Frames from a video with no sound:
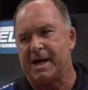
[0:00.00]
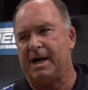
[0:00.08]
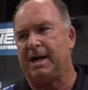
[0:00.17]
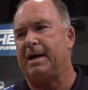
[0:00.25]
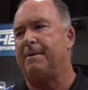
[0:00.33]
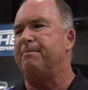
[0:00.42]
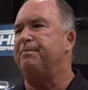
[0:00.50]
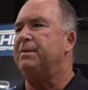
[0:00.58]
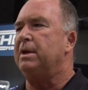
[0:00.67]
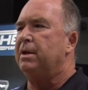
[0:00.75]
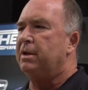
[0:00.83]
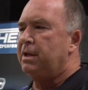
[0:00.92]

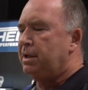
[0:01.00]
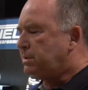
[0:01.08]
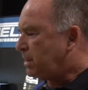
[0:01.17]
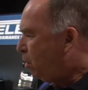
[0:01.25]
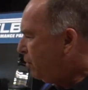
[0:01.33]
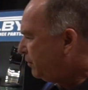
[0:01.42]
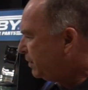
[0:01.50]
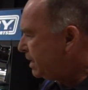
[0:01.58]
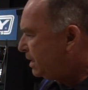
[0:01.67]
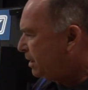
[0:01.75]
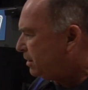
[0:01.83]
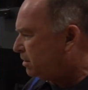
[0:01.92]
It's over
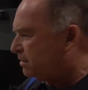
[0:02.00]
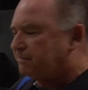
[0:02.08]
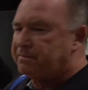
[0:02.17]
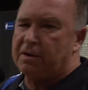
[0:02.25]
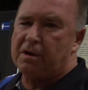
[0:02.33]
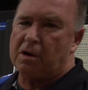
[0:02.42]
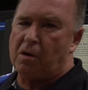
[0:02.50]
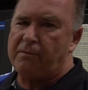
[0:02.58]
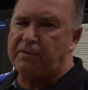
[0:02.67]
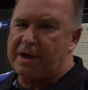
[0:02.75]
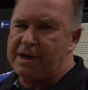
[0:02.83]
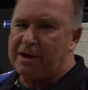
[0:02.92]

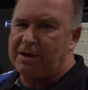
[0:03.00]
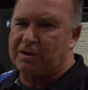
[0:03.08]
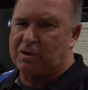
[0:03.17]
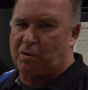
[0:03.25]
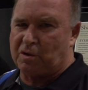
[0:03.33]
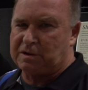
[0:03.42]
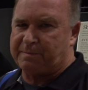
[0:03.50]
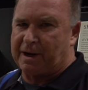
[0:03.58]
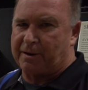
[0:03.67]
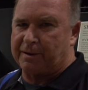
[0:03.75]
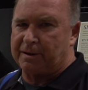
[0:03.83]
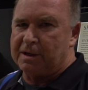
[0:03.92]
800
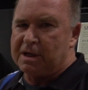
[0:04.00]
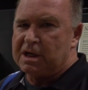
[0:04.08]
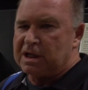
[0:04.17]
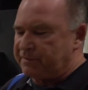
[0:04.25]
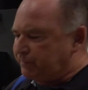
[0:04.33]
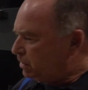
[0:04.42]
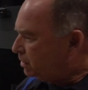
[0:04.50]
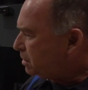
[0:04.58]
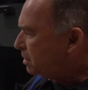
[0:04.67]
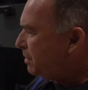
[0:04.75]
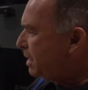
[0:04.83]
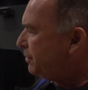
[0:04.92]
horsepower. If you
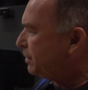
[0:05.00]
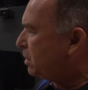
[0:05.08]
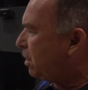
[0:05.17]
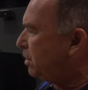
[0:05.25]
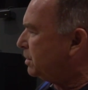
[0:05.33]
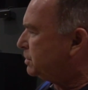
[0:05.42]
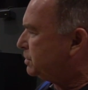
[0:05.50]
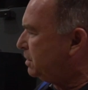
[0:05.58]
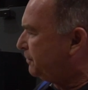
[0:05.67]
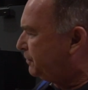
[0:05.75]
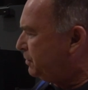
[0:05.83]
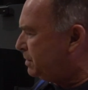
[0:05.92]
look around the car, you
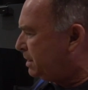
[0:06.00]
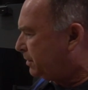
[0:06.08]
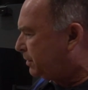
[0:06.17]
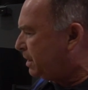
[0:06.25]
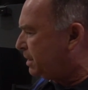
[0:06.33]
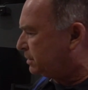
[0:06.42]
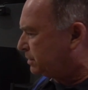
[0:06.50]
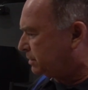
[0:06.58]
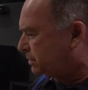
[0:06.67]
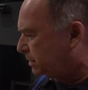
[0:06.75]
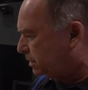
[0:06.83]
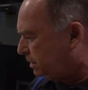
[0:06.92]
see a few neat things.
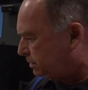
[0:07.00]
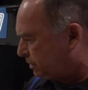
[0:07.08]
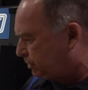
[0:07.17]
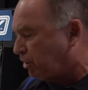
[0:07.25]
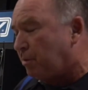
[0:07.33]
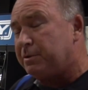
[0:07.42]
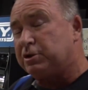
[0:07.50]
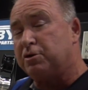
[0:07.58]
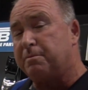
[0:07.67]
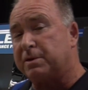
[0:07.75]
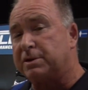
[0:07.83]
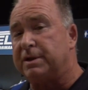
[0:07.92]
It's a Shelby
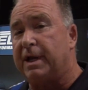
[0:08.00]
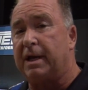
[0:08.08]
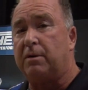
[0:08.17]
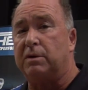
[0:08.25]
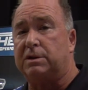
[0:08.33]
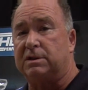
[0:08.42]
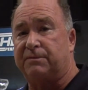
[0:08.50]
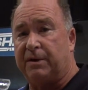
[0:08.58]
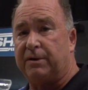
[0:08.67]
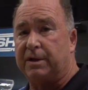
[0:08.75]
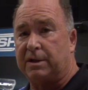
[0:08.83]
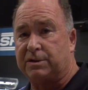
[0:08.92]
Super Snake, which is
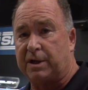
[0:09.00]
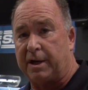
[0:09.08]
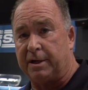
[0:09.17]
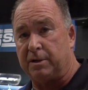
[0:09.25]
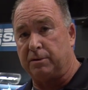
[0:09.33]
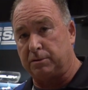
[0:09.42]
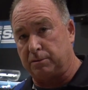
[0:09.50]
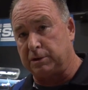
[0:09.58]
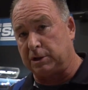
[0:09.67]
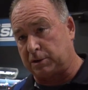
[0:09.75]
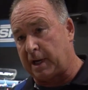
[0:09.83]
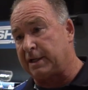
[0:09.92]
very exciting,
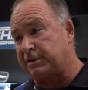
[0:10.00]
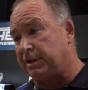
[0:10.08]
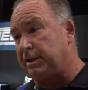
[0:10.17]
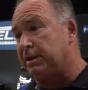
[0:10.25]
just as it